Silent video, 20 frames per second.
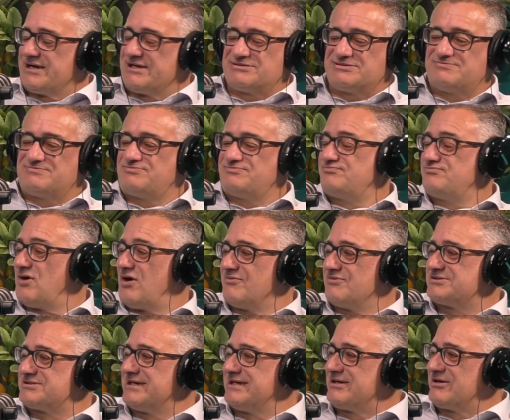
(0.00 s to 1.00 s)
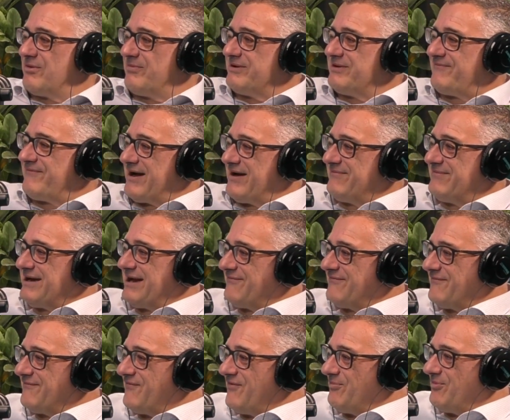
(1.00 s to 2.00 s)
Then obviously got my family
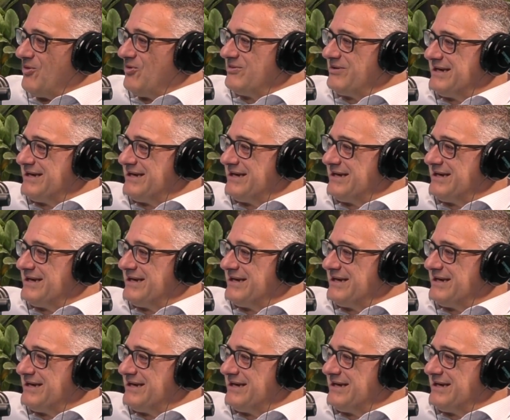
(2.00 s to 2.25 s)
love of football.